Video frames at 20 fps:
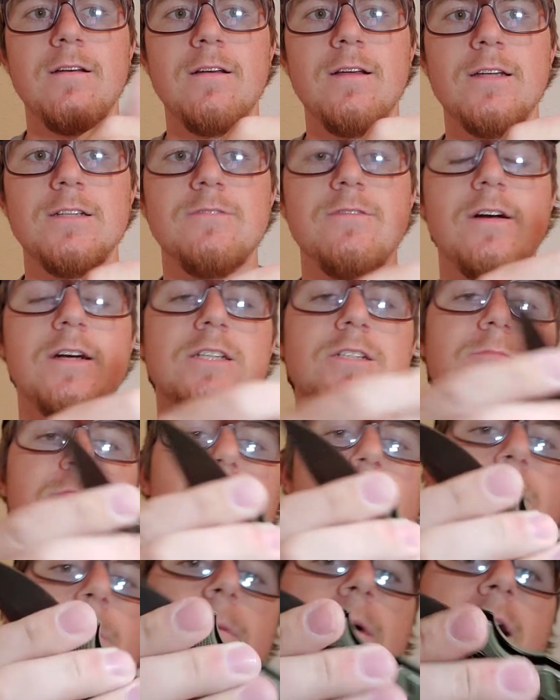It's very
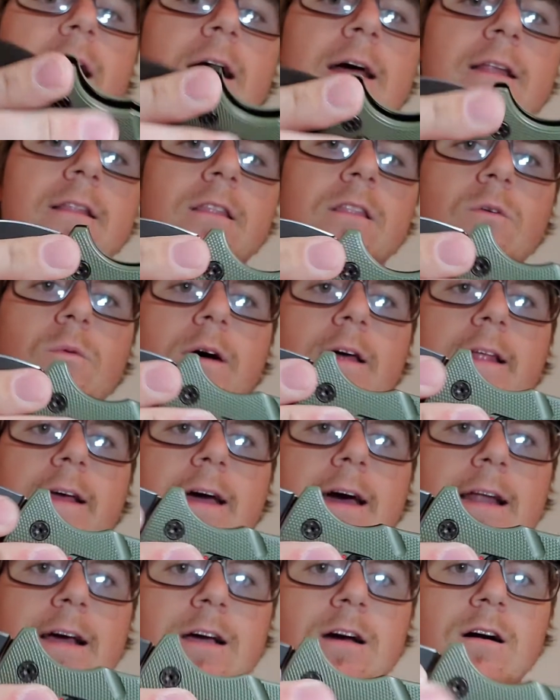small, but the way they
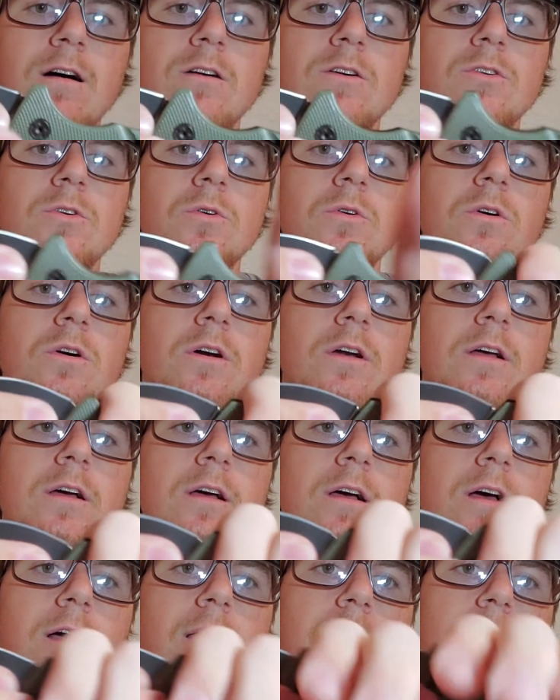got it contoured,
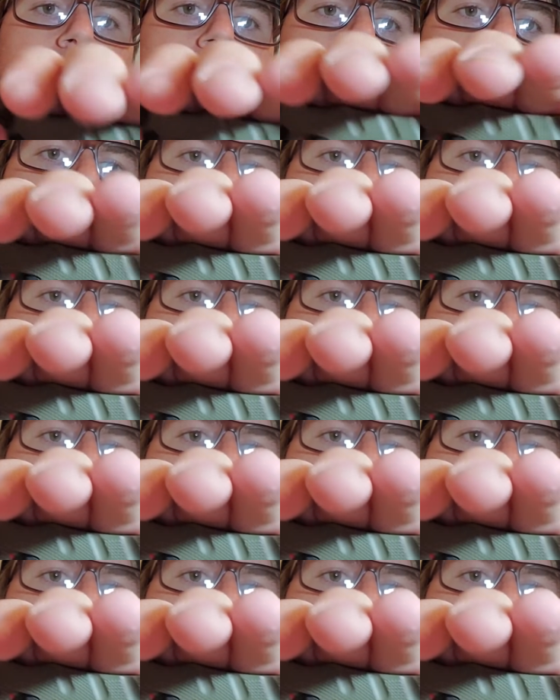I